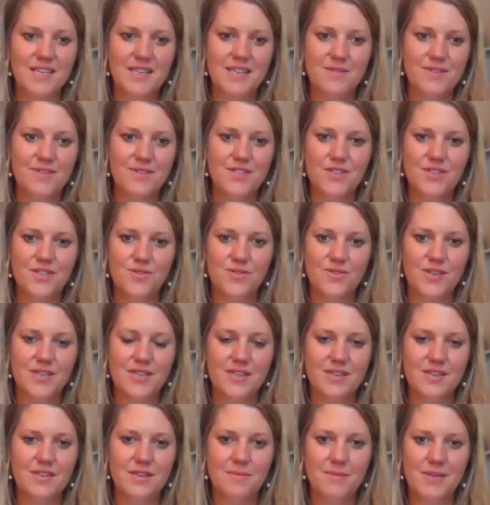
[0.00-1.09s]
that was so
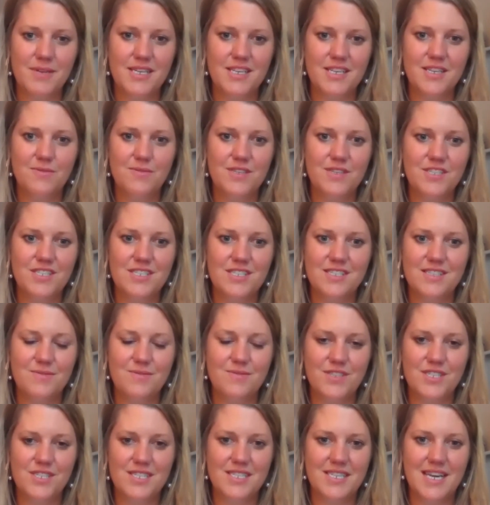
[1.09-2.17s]
critical, Amanda, which
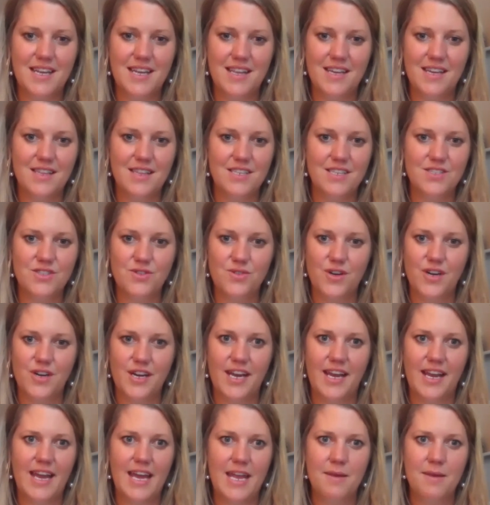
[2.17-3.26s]
is telling the
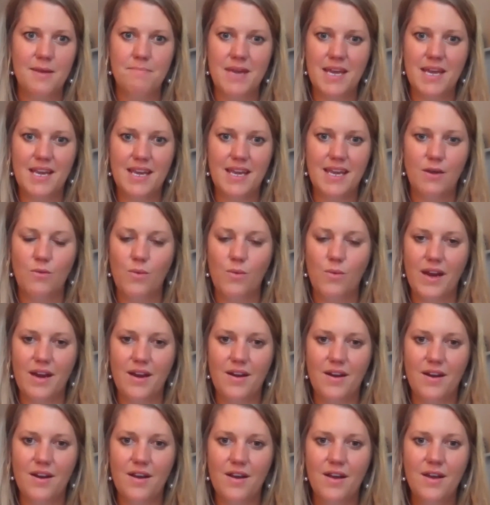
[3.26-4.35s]
story and making
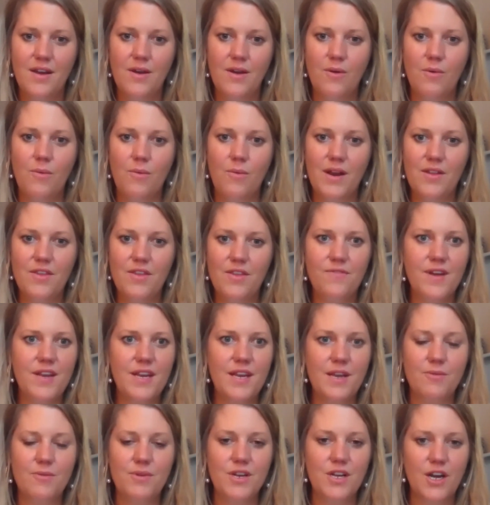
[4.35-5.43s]
where the
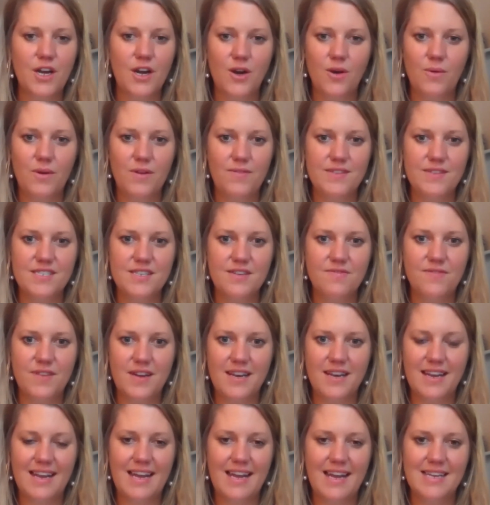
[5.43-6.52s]
funding would go if it's a
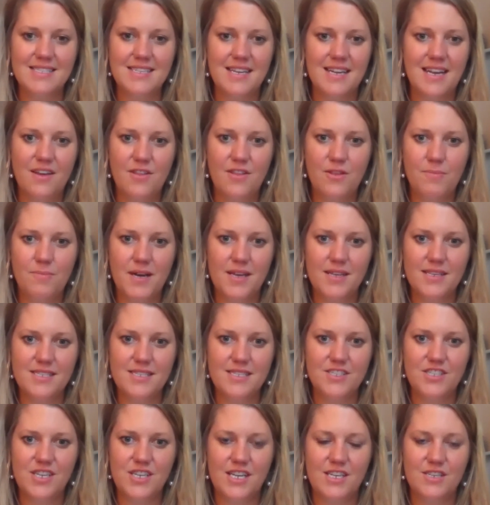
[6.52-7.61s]
funding ask and how the
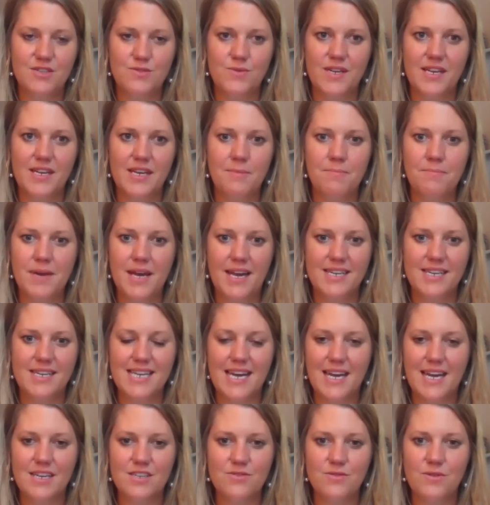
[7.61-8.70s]
policy change would impact
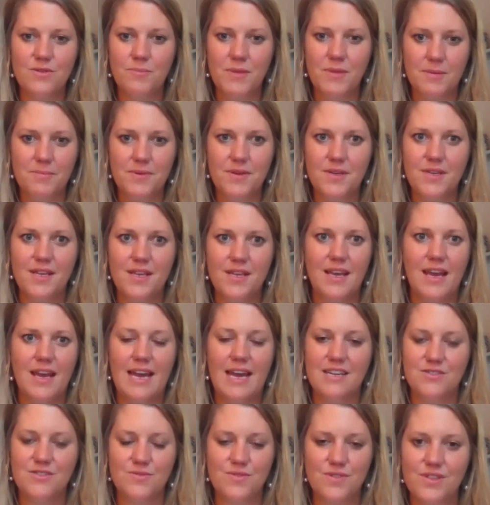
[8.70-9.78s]
actual people,
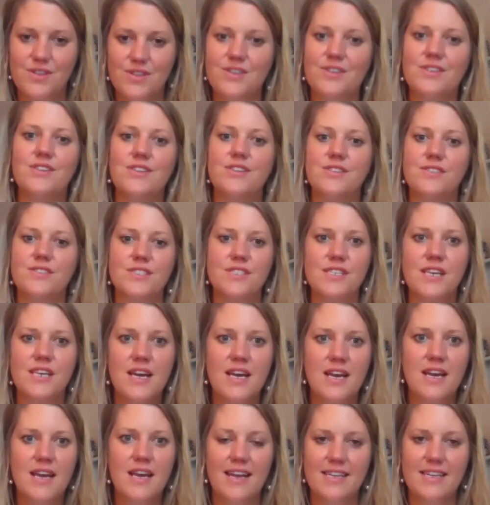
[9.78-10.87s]
actual learners
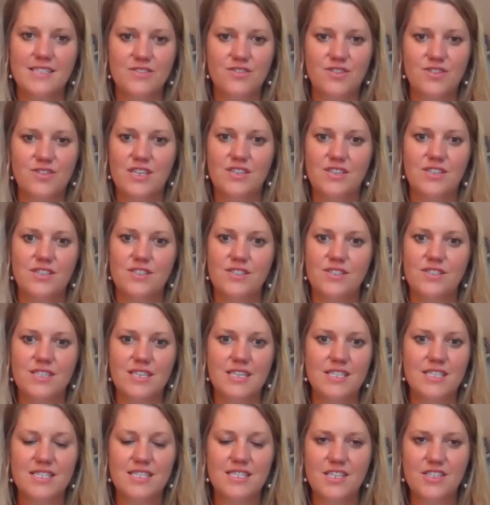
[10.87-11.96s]
and instructors
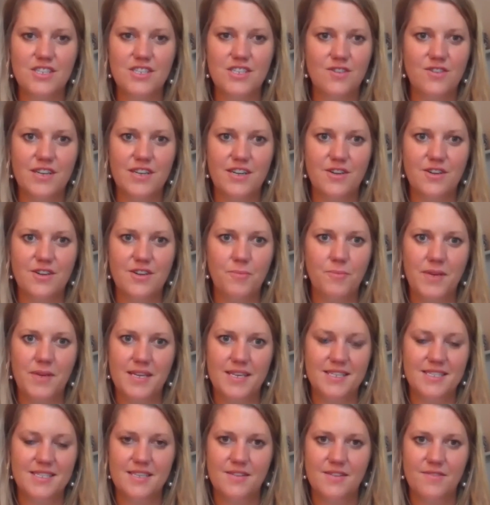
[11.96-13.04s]
is such a critical
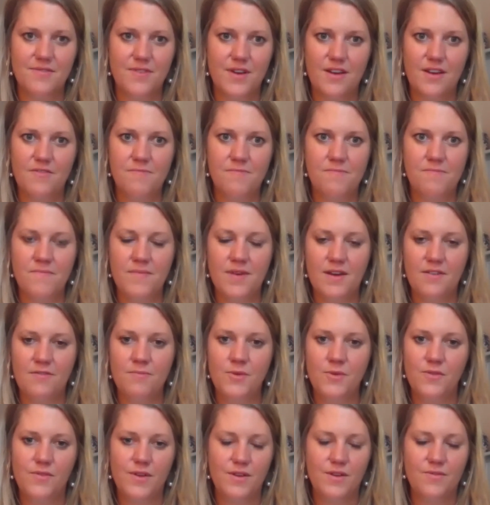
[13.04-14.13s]
piece of
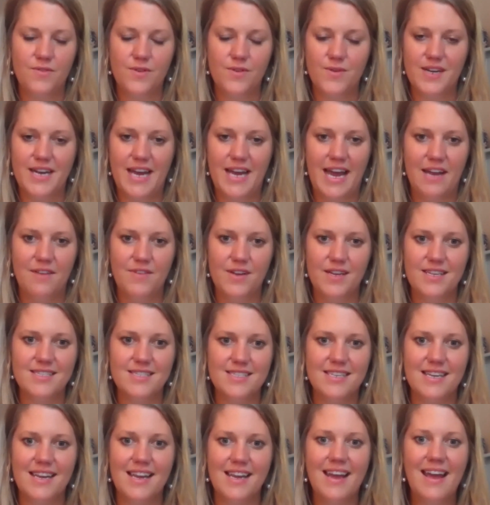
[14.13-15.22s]
moving forward
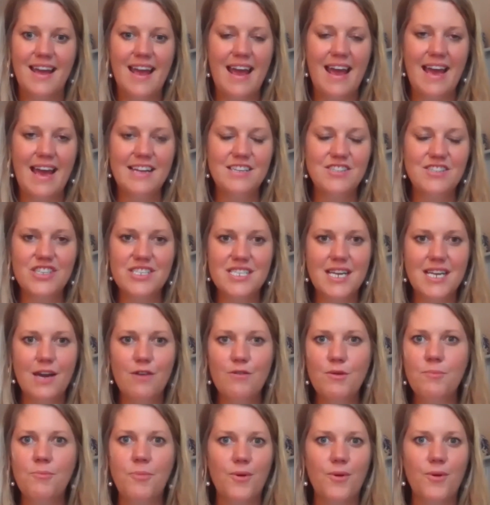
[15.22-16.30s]
advocacy, and just how
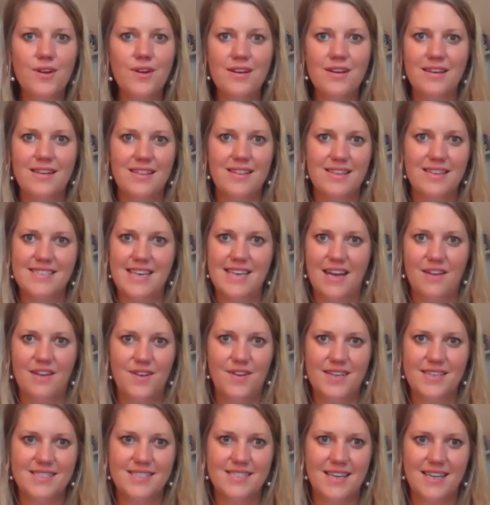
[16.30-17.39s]
important this
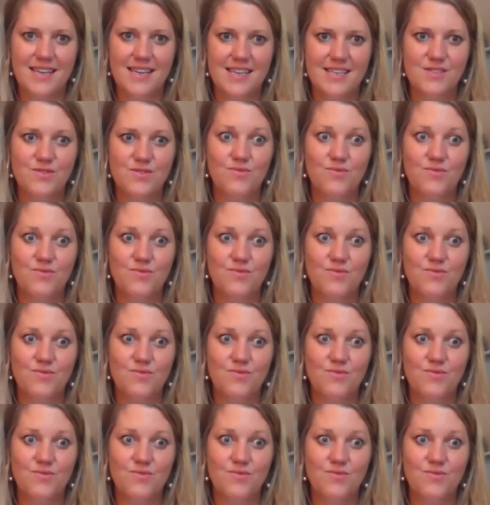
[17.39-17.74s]
advocacy is